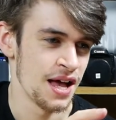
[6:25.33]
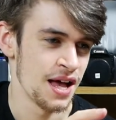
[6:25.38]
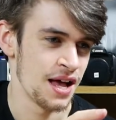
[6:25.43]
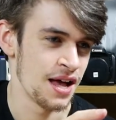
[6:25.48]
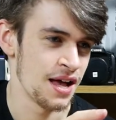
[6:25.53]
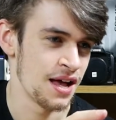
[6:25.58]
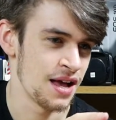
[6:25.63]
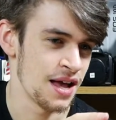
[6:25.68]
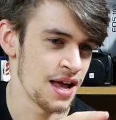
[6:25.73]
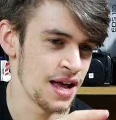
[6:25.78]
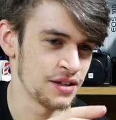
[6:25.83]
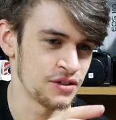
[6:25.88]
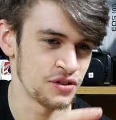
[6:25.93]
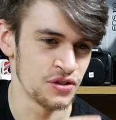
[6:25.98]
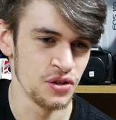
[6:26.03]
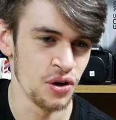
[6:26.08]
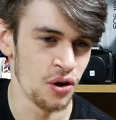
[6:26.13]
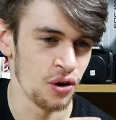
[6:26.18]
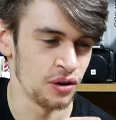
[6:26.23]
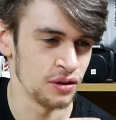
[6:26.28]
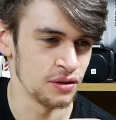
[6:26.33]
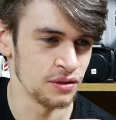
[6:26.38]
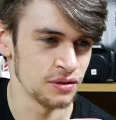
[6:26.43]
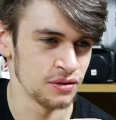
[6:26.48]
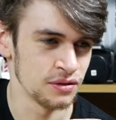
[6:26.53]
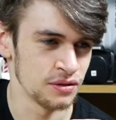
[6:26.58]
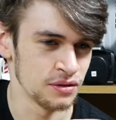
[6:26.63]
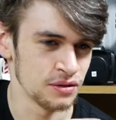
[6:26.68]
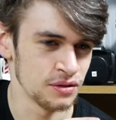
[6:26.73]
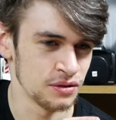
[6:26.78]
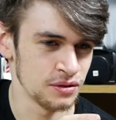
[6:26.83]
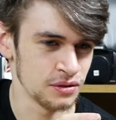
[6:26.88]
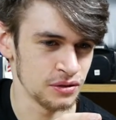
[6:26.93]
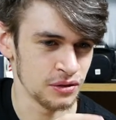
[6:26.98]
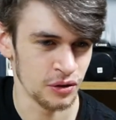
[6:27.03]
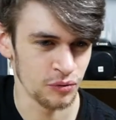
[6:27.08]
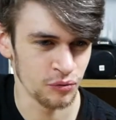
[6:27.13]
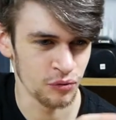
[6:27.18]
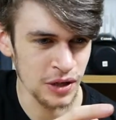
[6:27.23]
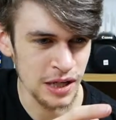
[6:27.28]
It's not
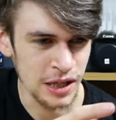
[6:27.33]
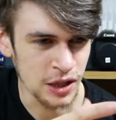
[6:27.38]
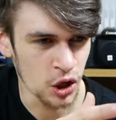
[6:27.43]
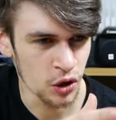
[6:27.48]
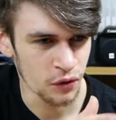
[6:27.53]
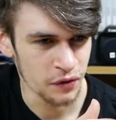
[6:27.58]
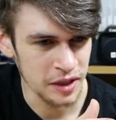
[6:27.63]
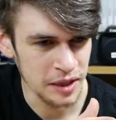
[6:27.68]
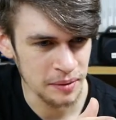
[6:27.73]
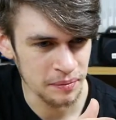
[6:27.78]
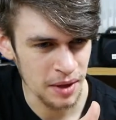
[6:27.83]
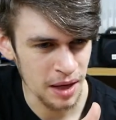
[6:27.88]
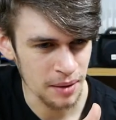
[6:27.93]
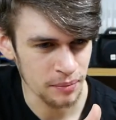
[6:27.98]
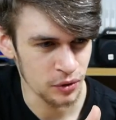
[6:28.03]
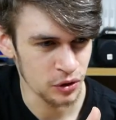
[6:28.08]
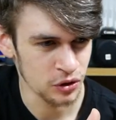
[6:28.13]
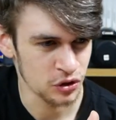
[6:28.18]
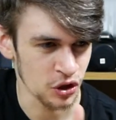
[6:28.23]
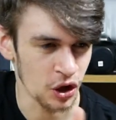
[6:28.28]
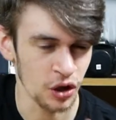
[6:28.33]
really covered in that much.